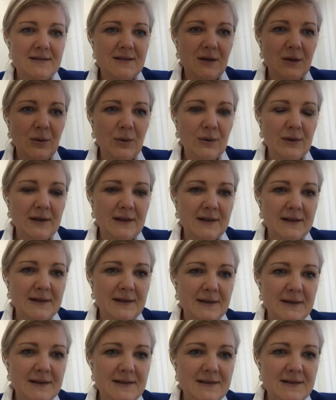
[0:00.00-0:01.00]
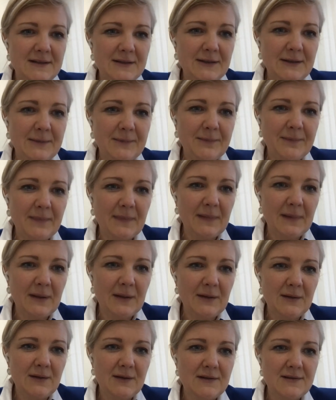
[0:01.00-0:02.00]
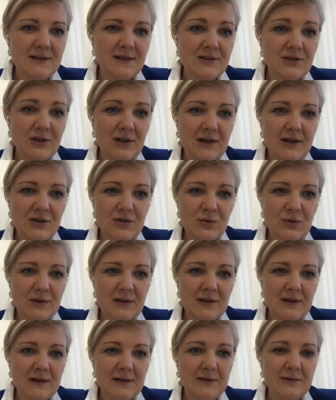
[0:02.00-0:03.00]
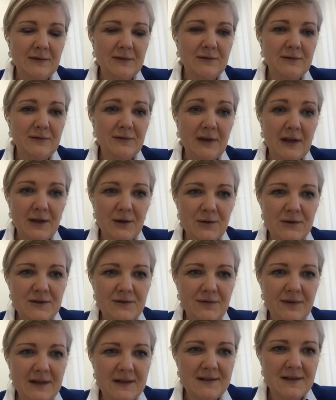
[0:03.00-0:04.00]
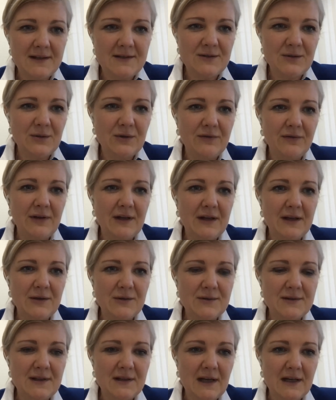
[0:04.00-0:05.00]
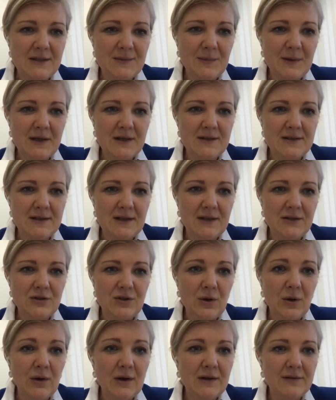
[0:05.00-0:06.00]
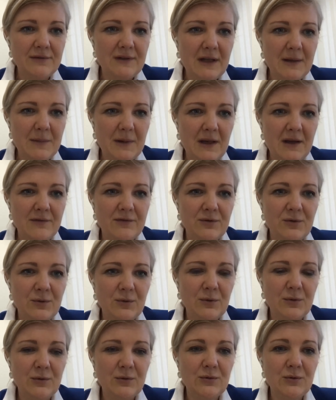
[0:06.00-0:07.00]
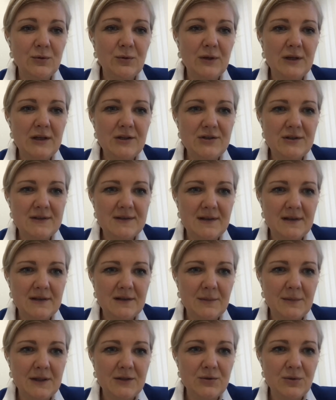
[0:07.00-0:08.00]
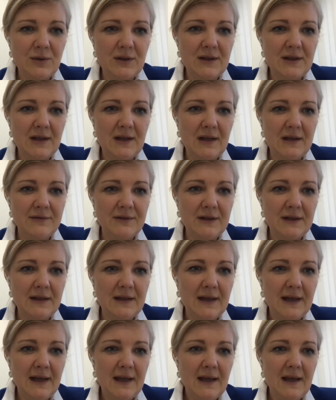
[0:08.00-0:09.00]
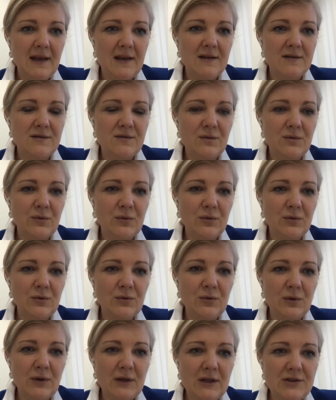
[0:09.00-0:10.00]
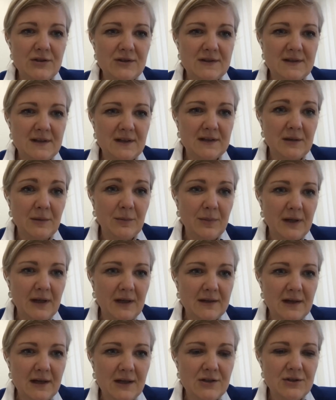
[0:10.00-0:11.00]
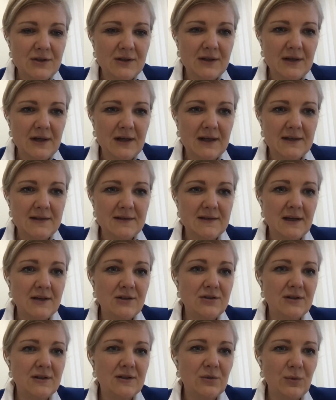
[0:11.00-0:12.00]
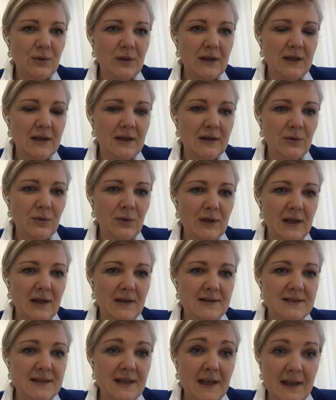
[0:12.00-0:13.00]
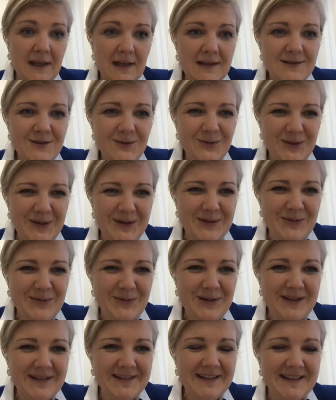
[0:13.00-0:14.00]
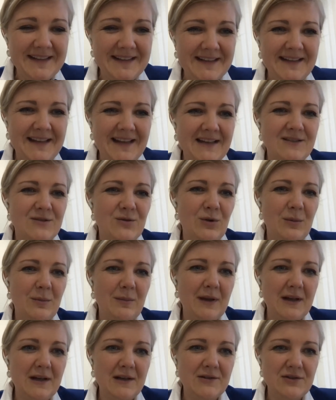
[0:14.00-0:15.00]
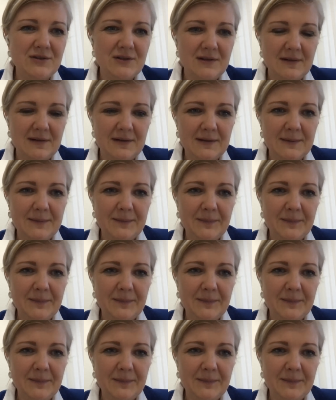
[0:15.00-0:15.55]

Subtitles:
So it's a challenge with various facets, with various aspects, and all of them have to reach a certain maturity level, has to reach a certain penetration rate, such that we can say, yes, we did it, yes, we managed